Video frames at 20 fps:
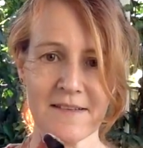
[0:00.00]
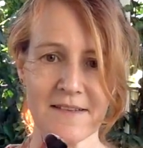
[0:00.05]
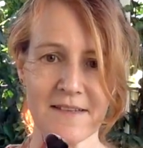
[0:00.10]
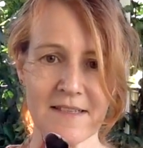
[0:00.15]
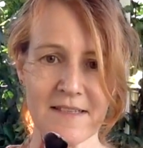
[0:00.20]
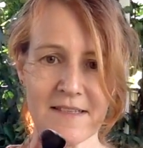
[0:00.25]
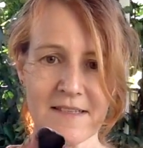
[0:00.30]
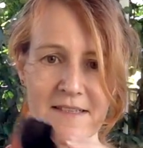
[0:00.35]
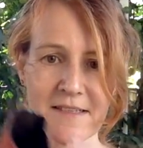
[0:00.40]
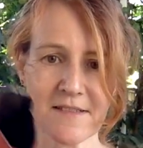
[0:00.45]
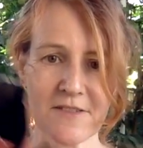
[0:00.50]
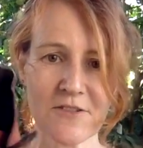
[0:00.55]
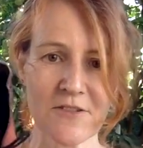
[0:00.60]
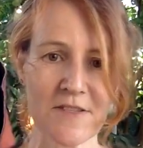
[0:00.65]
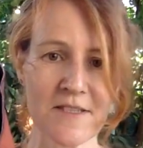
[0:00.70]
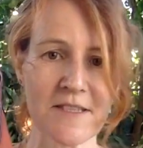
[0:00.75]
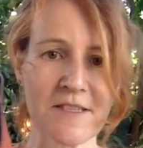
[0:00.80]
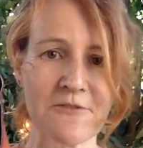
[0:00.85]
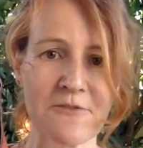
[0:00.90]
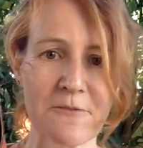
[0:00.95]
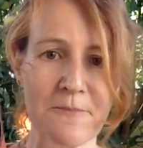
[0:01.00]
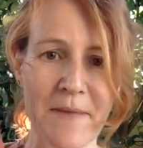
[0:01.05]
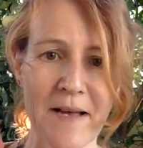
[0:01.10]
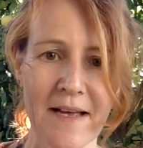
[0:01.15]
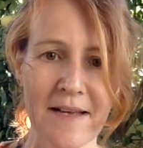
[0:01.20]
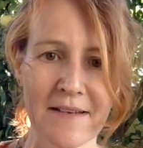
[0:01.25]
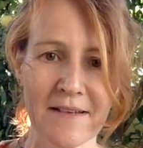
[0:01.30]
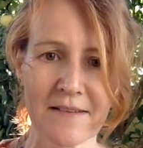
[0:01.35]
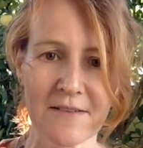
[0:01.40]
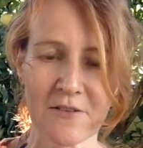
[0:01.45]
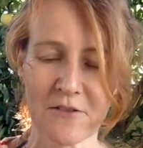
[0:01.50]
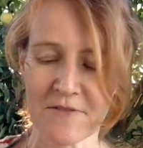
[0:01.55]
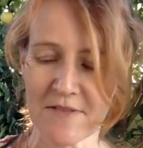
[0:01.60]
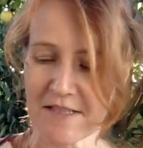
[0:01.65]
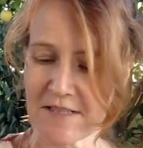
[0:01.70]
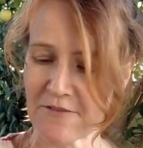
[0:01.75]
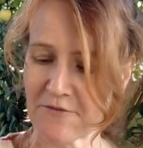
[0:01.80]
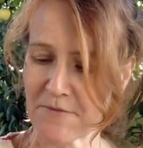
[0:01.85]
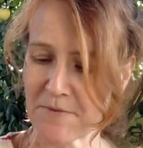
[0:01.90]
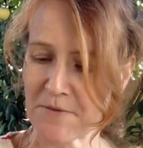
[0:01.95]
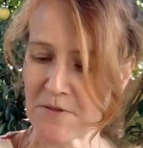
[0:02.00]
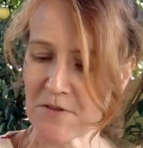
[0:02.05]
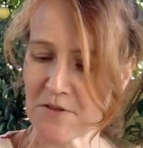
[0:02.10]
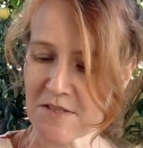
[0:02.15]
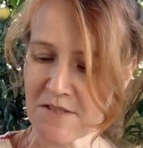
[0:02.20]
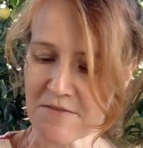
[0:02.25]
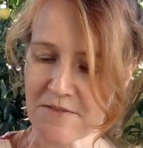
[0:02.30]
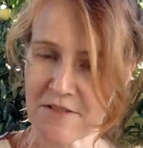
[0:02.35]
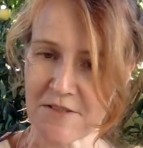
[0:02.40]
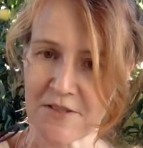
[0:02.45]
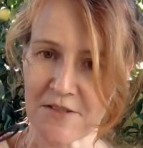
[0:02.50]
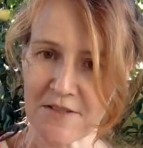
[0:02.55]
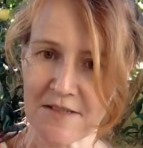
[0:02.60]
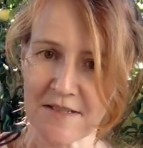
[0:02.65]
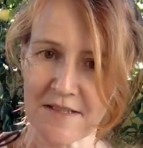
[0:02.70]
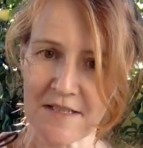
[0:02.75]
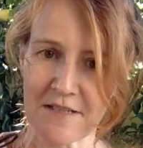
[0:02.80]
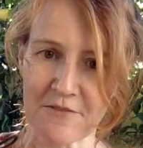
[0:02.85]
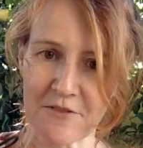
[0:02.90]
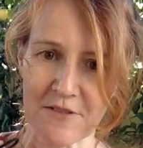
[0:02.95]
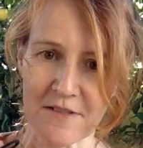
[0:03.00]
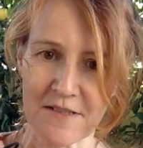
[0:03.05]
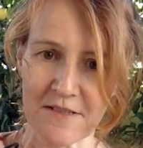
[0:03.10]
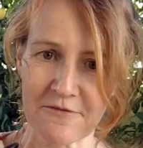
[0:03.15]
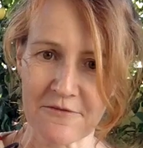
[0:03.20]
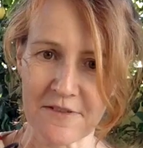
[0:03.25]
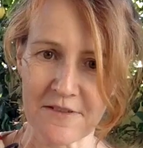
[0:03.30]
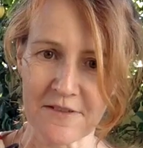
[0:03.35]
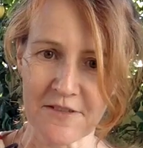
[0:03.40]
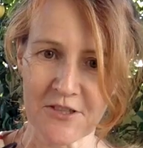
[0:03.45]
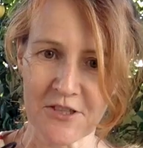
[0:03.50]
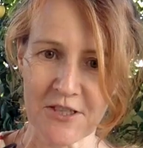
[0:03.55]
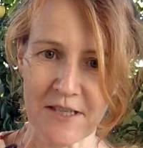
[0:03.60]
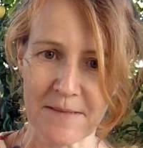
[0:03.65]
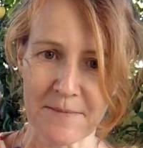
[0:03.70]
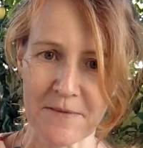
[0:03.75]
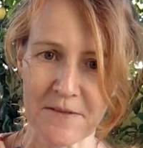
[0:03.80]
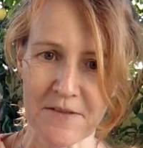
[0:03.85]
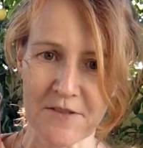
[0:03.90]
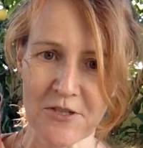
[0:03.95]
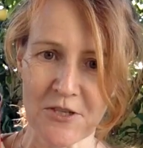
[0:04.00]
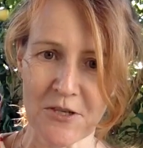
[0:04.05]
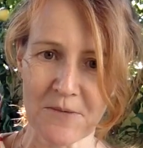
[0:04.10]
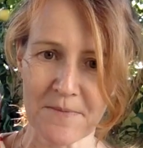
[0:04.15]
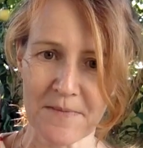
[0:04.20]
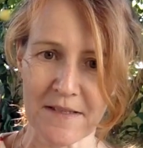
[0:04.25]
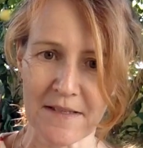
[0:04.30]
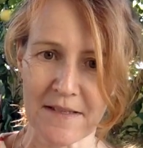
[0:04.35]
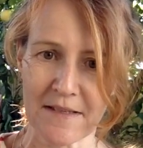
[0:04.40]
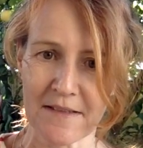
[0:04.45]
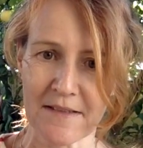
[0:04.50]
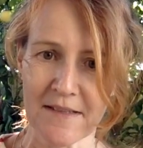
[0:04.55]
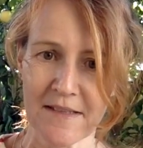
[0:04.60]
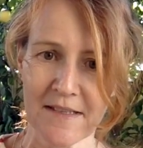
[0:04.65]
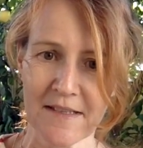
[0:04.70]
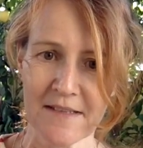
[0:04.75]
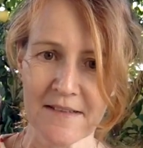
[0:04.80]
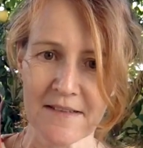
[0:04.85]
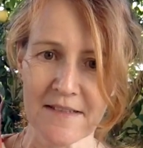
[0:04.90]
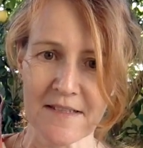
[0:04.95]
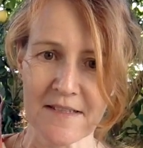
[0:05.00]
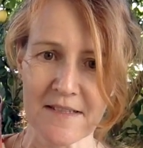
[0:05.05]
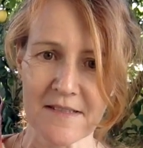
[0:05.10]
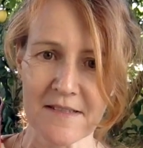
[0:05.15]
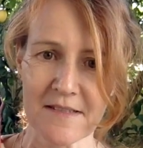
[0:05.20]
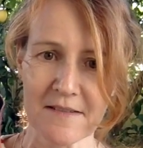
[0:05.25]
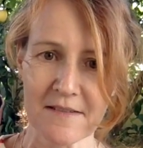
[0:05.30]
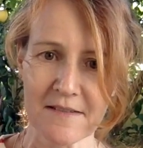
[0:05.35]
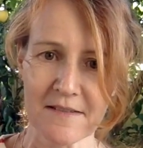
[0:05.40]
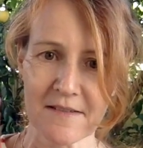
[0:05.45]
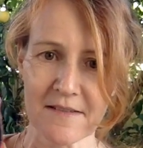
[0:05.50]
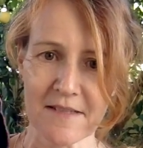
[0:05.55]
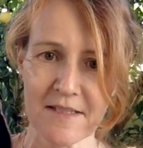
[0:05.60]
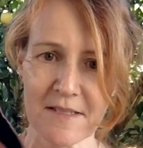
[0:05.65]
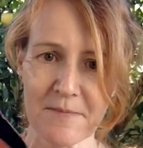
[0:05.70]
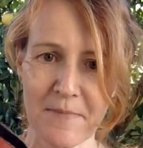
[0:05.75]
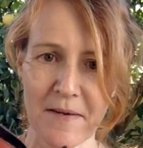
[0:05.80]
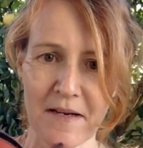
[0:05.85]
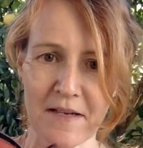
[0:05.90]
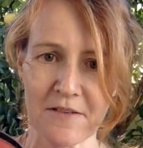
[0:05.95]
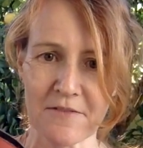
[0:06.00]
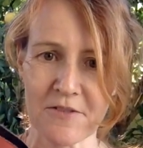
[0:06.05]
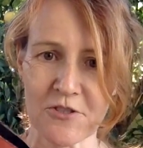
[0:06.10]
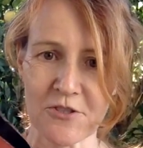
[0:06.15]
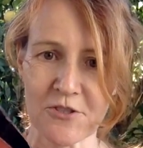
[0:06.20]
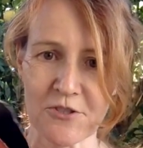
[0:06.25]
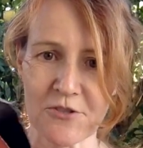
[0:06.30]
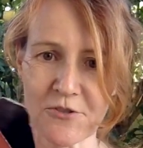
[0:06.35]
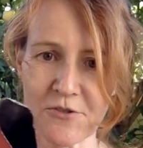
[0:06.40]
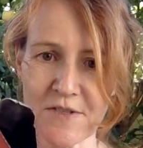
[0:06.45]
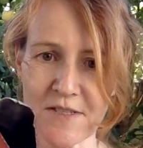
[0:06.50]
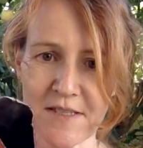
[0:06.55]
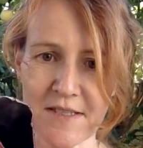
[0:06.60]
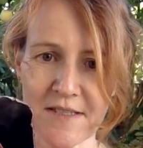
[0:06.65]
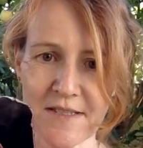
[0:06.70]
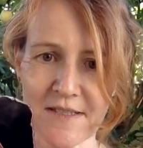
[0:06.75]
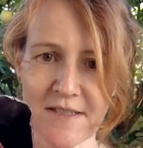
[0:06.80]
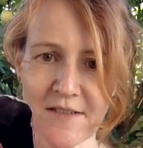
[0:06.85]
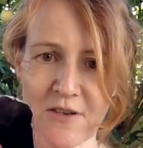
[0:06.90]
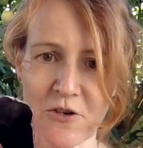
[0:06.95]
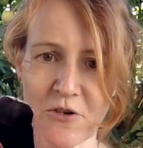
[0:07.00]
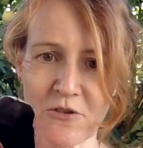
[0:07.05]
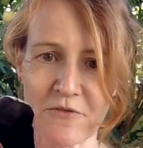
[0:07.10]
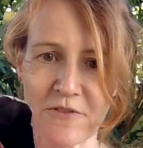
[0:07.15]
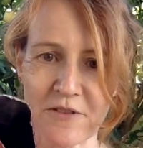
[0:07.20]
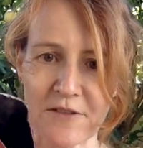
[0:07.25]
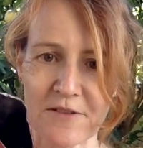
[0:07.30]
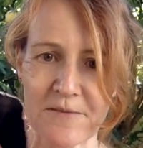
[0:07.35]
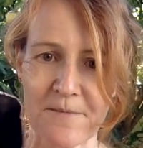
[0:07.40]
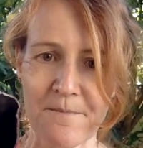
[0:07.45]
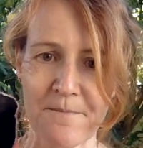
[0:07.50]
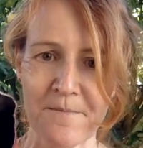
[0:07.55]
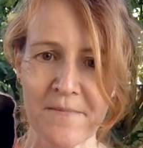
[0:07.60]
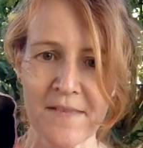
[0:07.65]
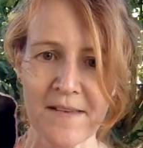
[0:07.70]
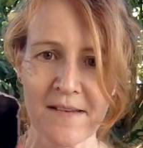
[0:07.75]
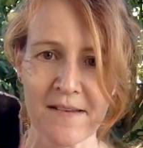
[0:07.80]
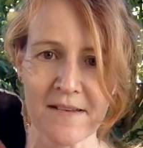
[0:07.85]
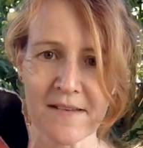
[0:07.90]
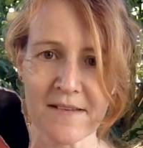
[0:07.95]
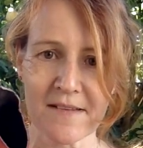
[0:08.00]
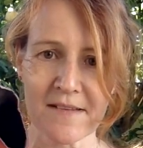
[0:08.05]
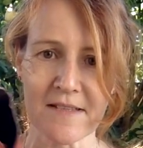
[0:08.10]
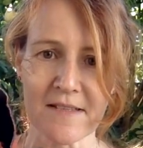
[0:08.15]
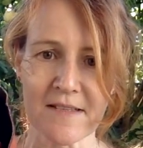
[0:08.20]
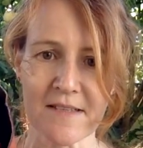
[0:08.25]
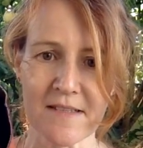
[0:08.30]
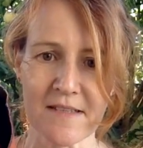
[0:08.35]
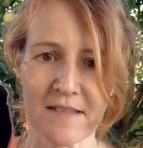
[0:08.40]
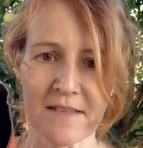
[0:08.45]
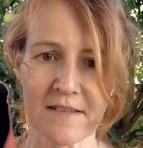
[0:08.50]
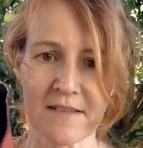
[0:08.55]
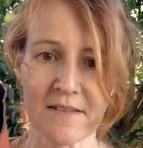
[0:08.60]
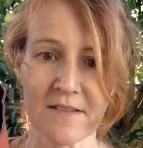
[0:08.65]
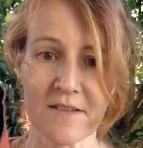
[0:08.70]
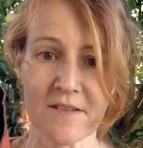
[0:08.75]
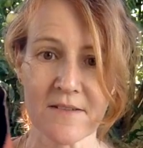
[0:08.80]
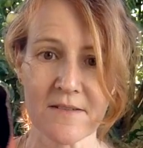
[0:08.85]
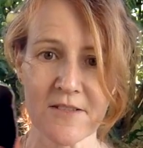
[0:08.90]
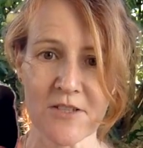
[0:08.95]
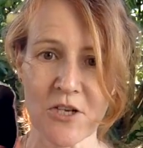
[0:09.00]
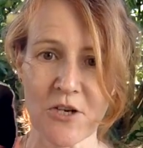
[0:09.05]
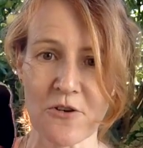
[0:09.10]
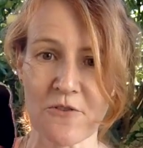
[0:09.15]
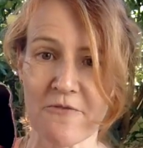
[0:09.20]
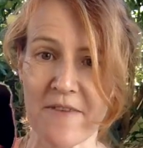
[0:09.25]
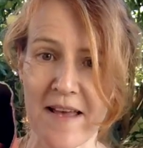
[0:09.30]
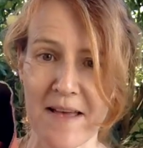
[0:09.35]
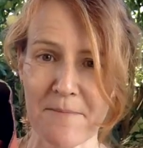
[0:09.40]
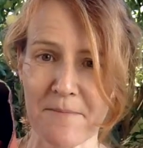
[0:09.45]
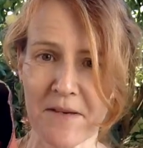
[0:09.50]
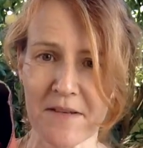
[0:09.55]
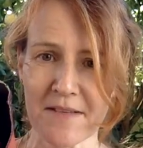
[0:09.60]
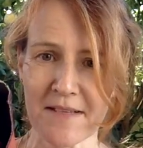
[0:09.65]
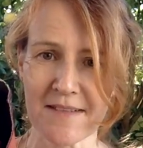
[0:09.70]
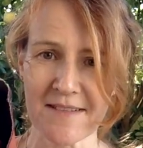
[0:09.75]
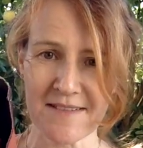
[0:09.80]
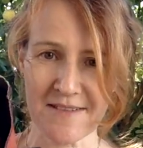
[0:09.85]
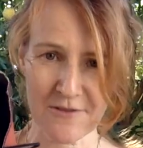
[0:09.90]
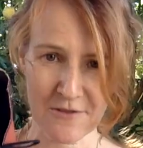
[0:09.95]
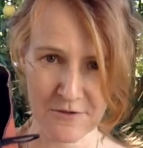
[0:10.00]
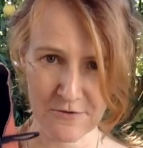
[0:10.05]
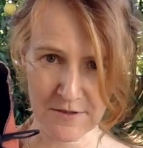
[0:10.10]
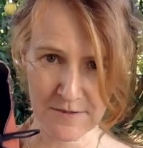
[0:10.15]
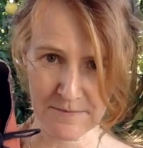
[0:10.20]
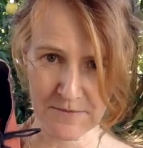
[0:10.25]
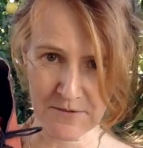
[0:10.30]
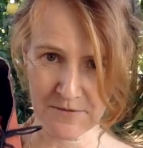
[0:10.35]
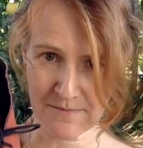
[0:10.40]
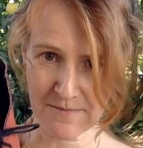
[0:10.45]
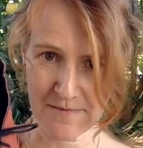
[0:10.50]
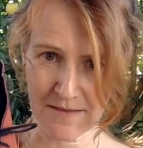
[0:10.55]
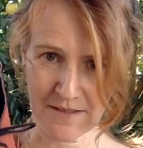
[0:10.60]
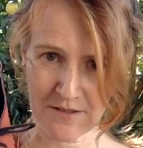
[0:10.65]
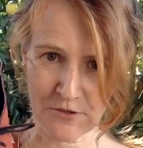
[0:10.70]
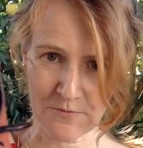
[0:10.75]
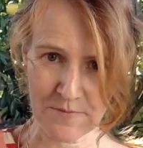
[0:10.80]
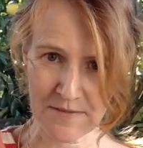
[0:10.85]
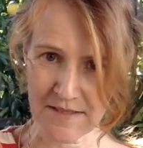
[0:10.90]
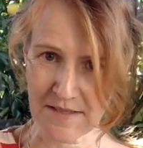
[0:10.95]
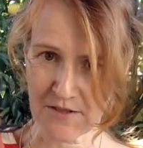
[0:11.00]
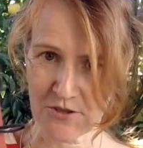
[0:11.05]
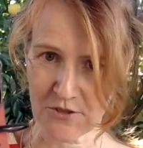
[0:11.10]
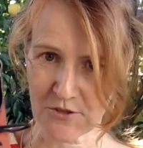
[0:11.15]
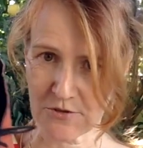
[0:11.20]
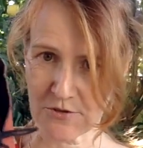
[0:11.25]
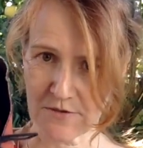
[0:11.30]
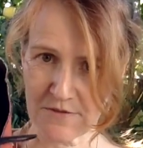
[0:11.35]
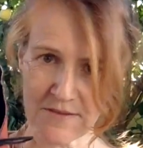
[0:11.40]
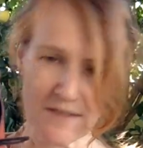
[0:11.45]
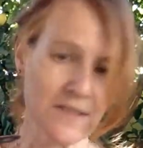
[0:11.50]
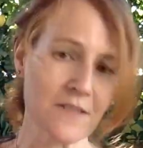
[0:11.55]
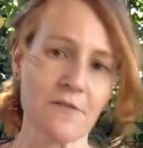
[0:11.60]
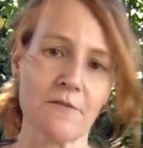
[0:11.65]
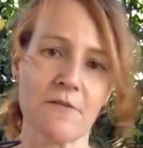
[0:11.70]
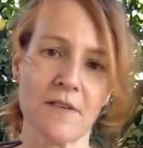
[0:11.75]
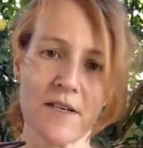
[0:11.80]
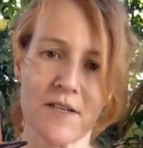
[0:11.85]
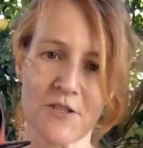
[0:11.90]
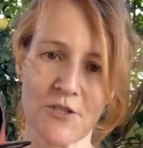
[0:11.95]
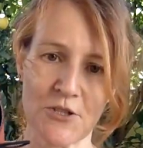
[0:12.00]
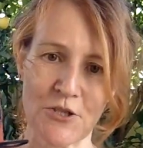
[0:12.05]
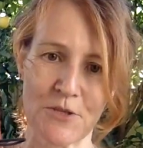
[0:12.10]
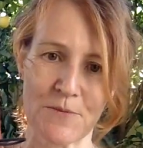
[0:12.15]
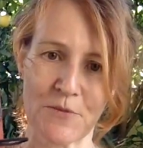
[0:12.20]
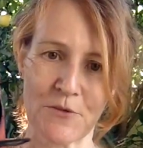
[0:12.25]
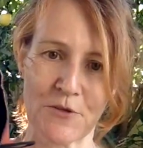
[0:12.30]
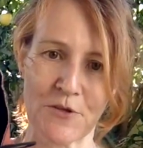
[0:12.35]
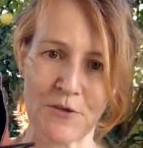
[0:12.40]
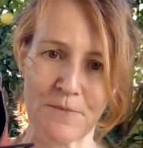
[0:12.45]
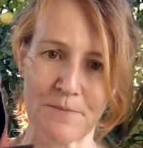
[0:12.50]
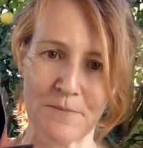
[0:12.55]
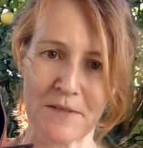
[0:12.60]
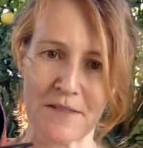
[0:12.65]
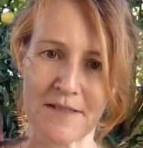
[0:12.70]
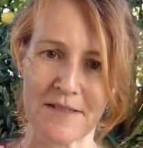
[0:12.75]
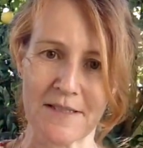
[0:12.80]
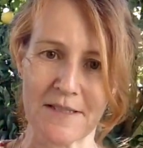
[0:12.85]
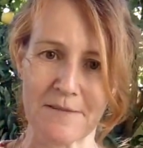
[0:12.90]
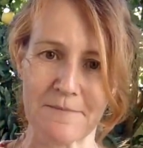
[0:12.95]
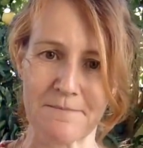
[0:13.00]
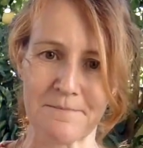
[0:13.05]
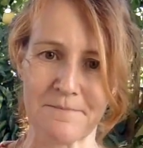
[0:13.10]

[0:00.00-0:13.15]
These use a different pattern, obviously, from the Oxfords. You can see they've got a different shape at the top there. This part of the shoe sits over this toe vamp, I think it's called. I'm not 100% sure if that's the right term or not, but